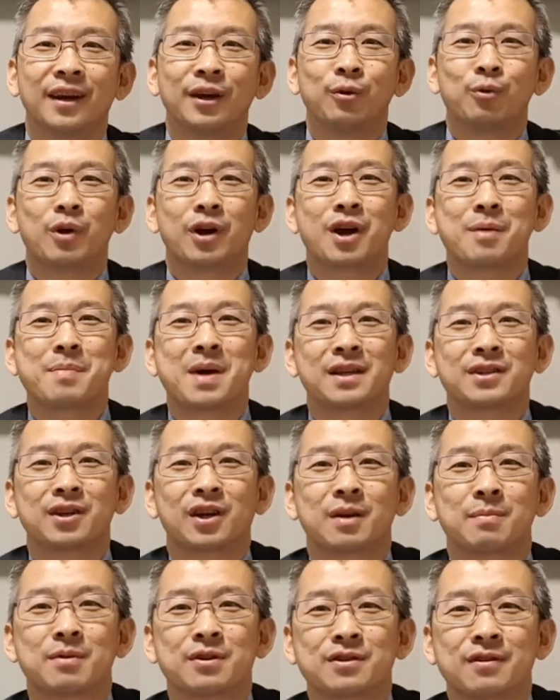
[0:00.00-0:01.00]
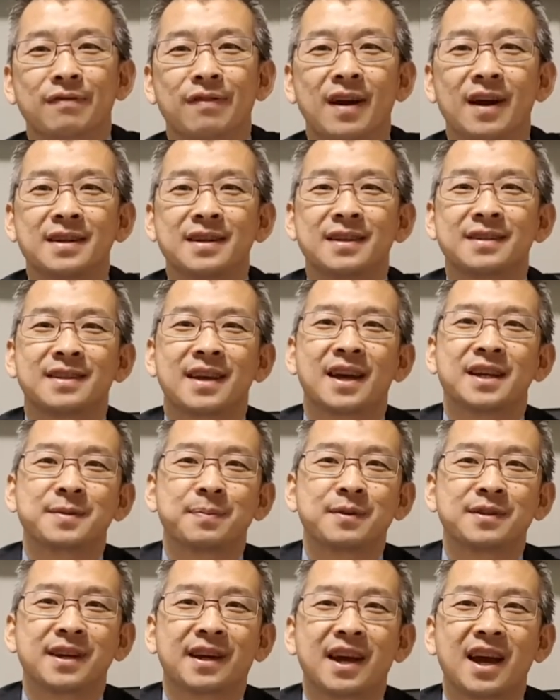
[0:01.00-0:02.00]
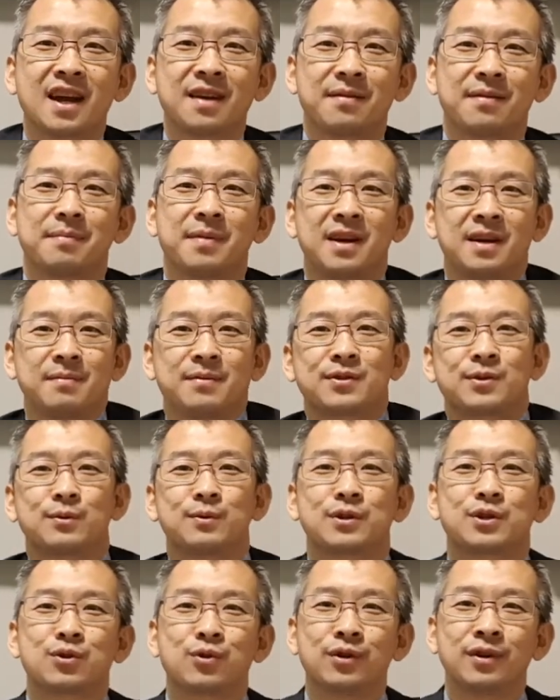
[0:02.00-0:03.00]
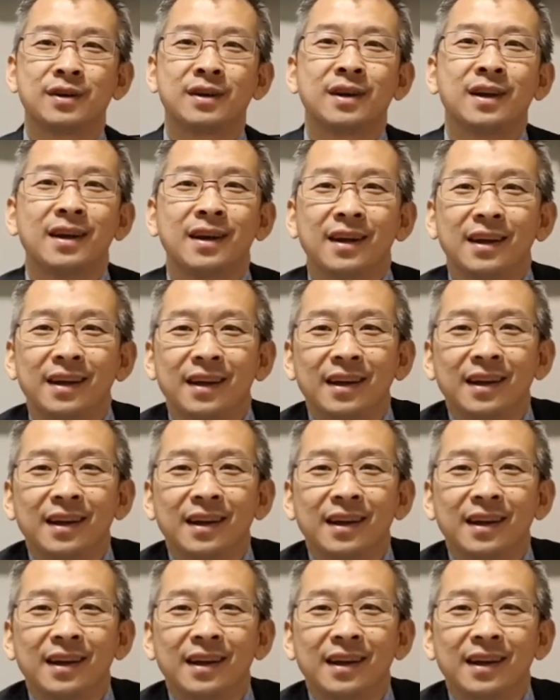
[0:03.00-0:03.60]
Hey, welcome back to Commercial Finance Experts Academy. My name is Su Chung.